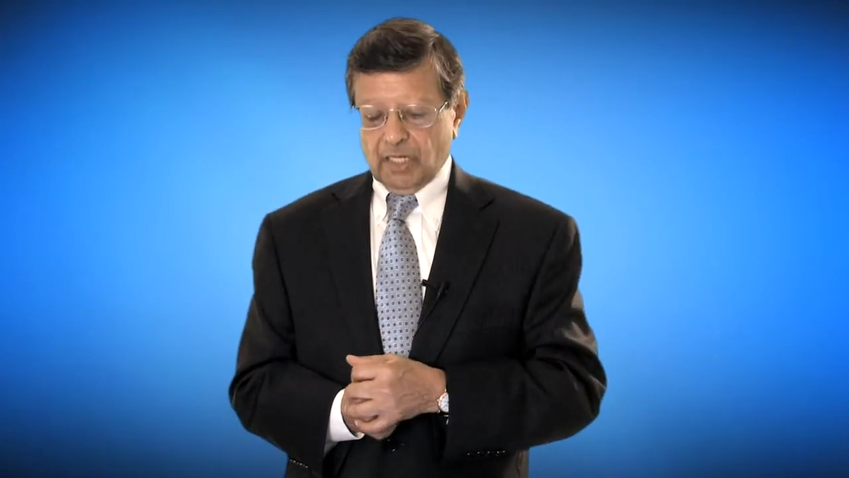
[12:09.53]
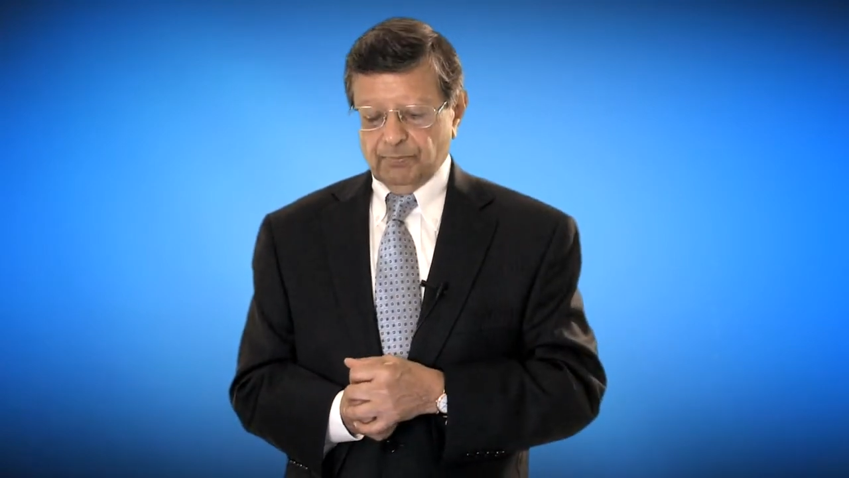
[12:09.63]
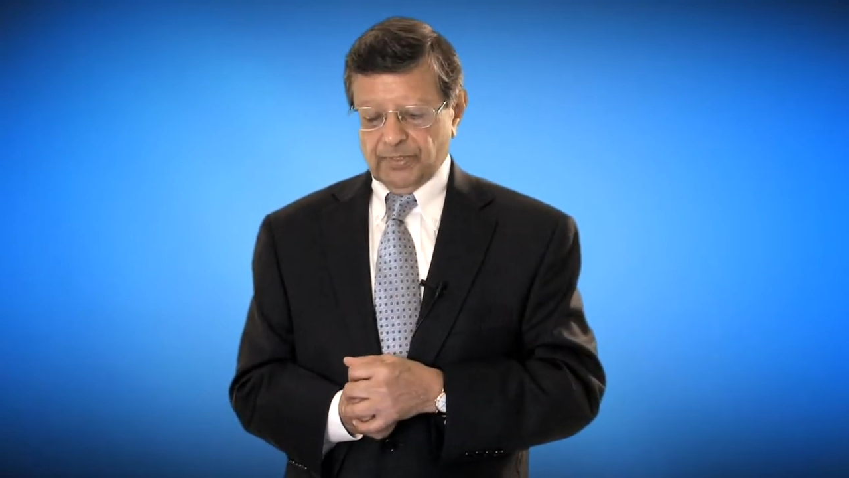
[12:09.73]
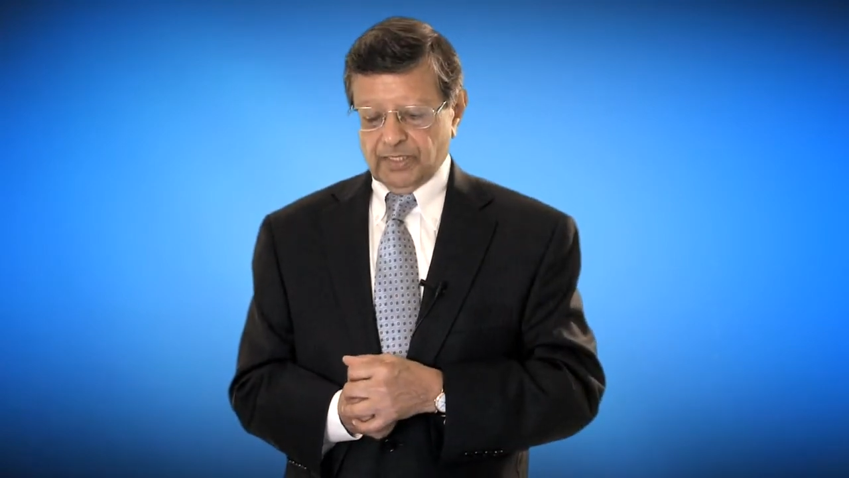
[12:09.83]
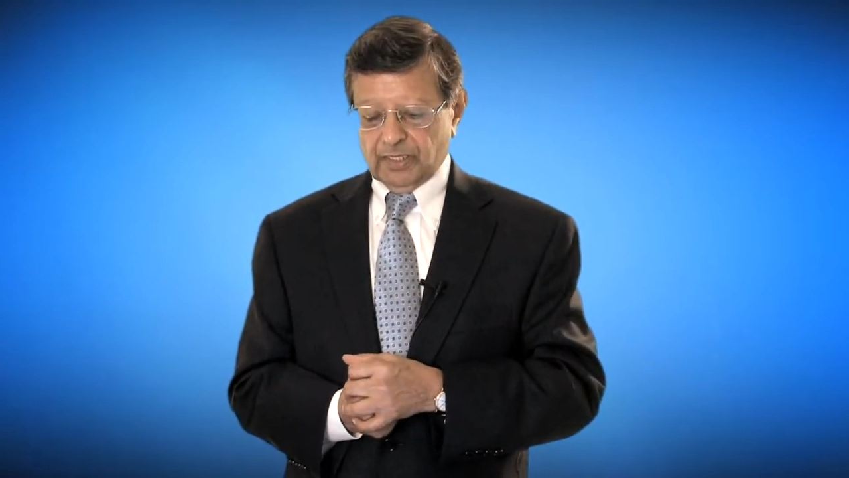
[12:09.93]

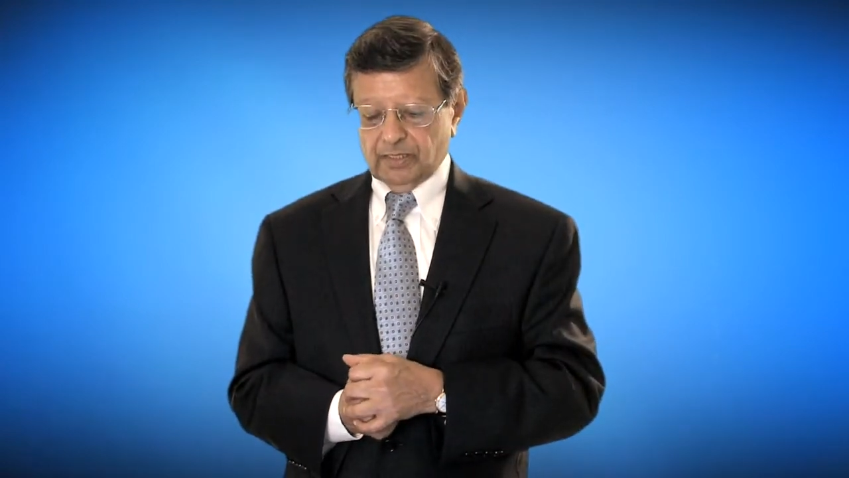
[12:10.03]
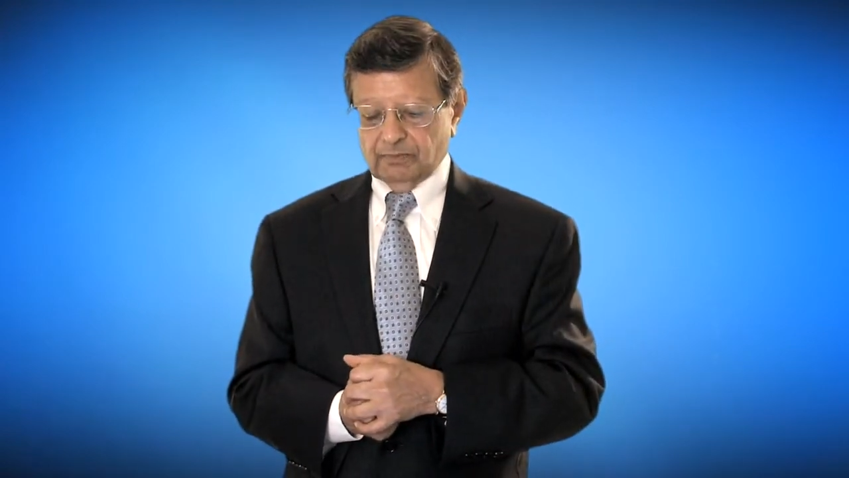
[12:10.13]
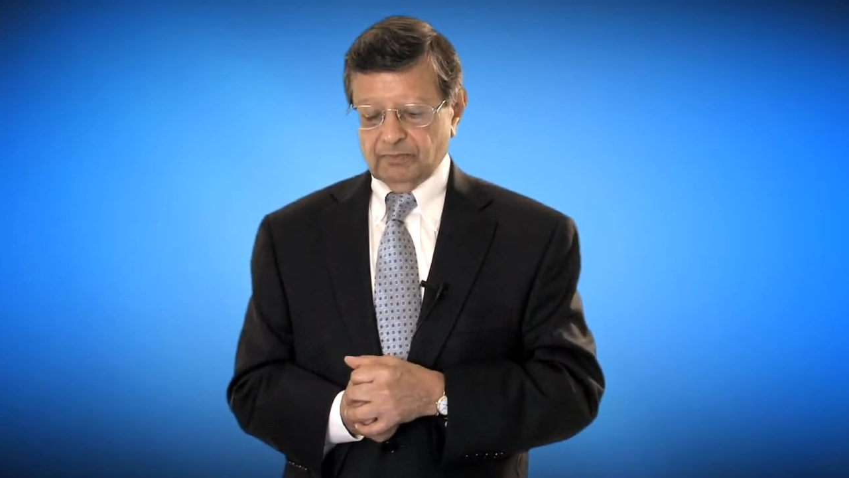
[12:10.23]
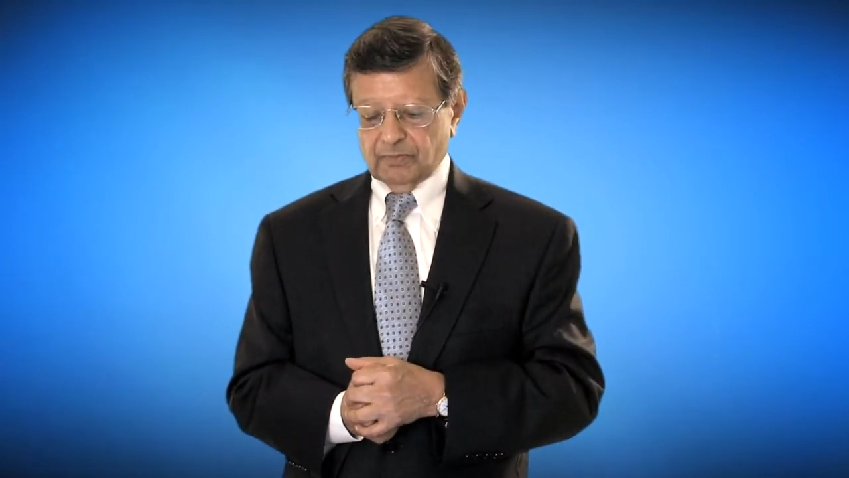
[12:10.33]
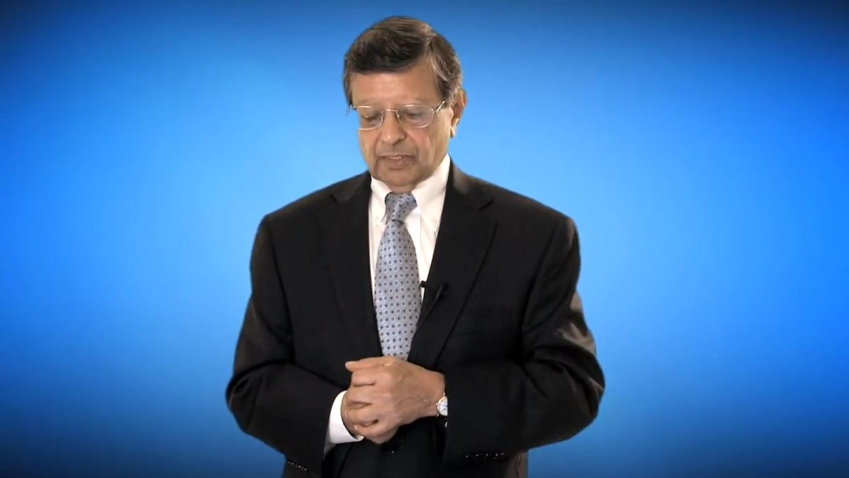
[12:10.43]
upper
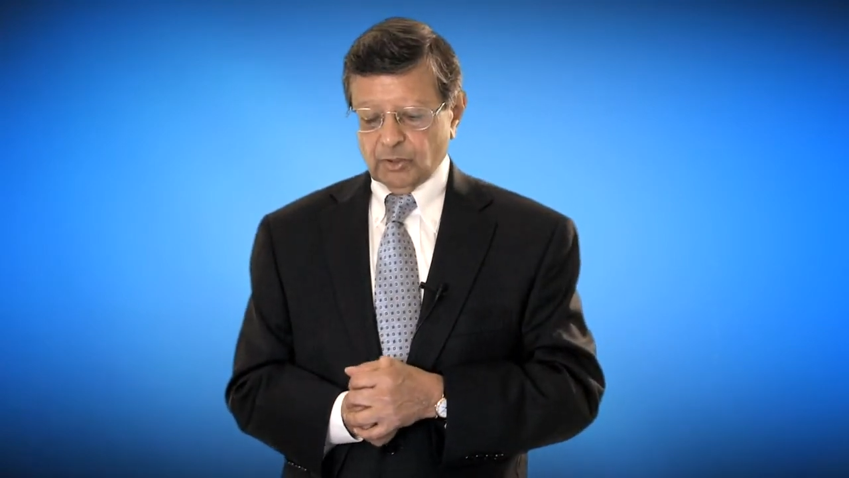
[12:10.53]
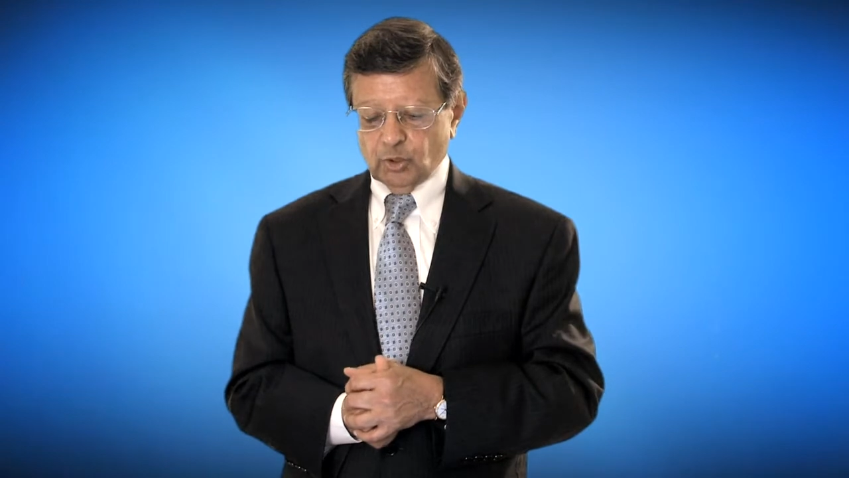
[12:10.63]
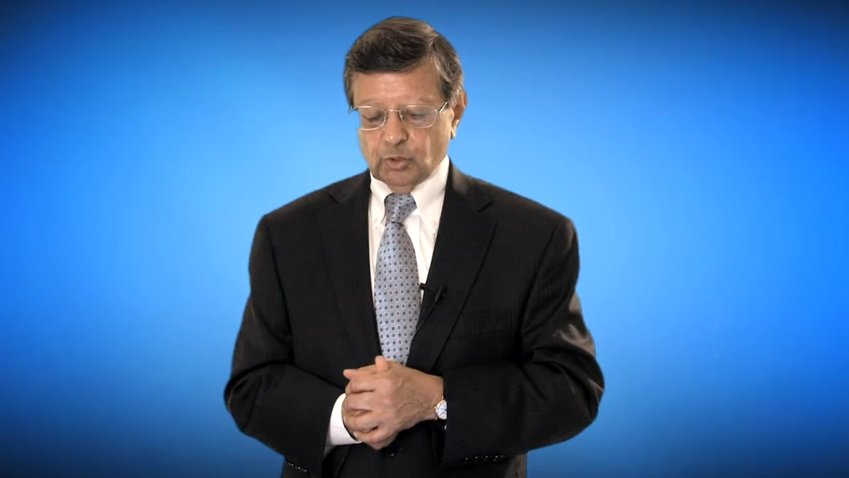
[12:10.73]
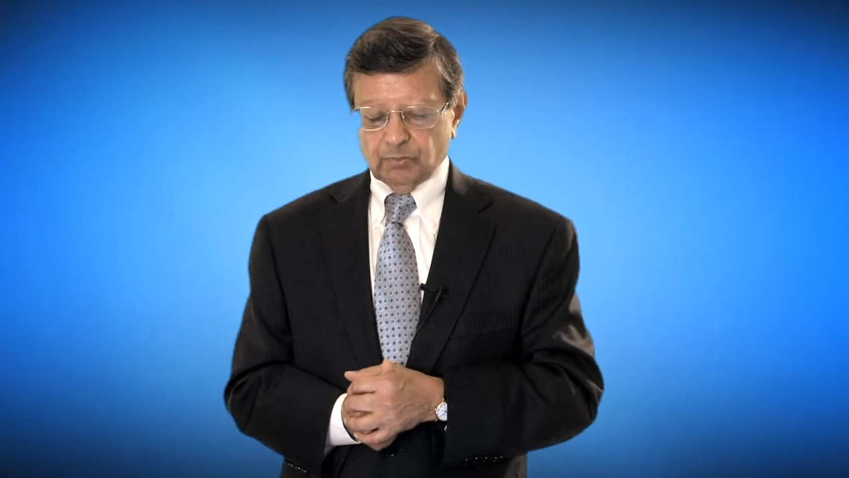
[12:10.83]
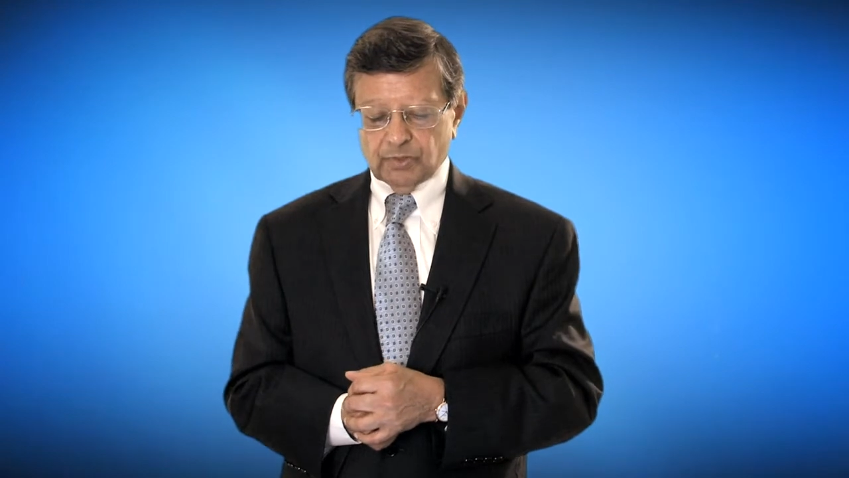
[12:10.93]
income
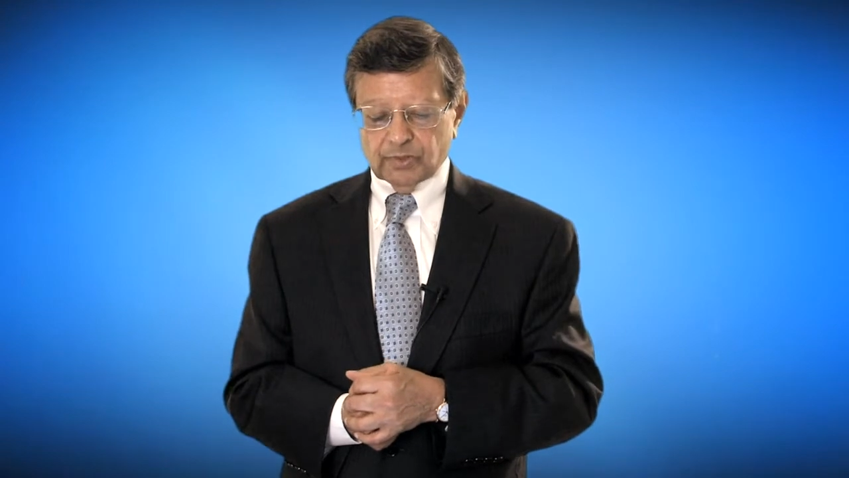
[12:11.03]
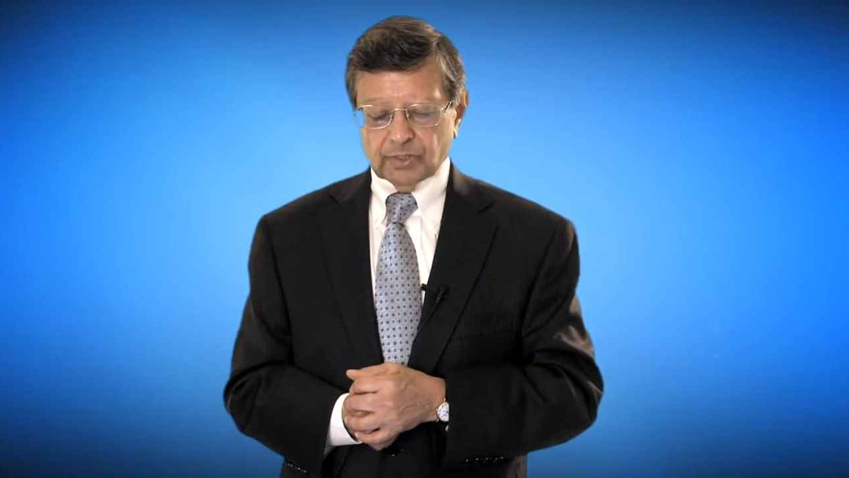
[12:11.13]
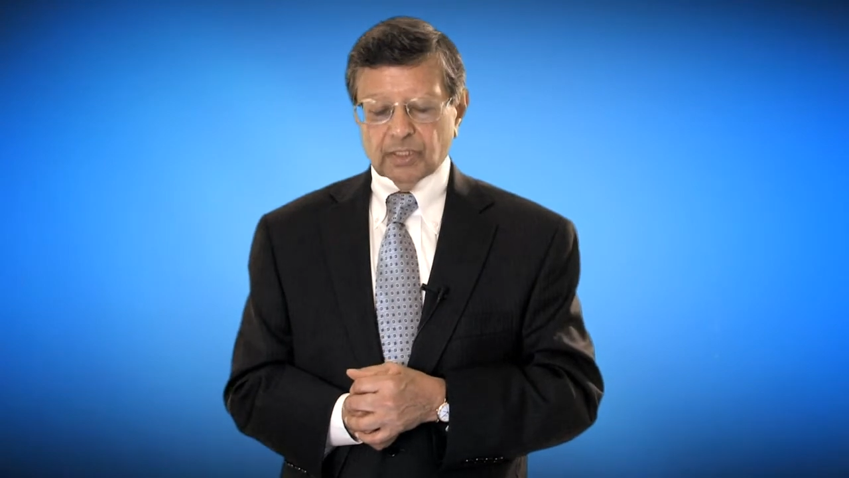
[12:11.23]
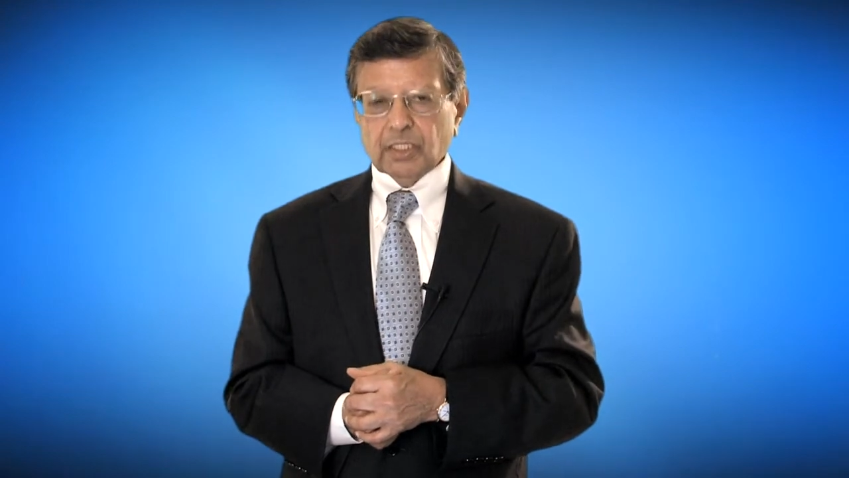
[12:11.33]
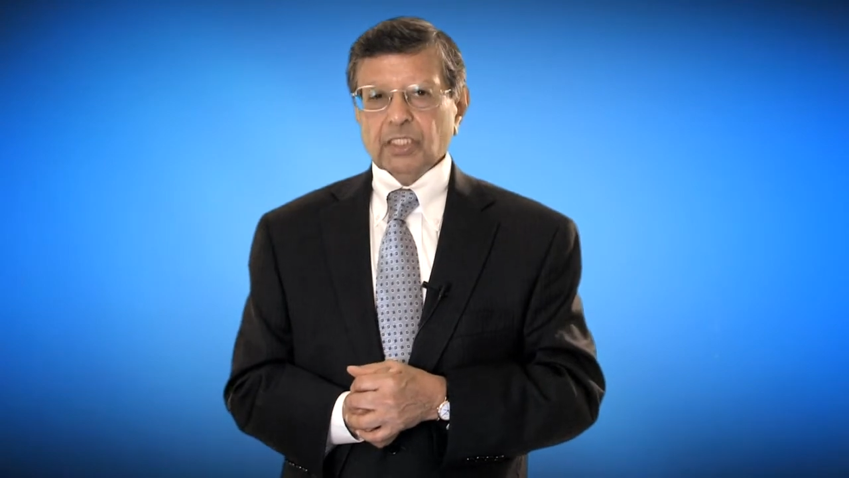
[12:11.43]
consumers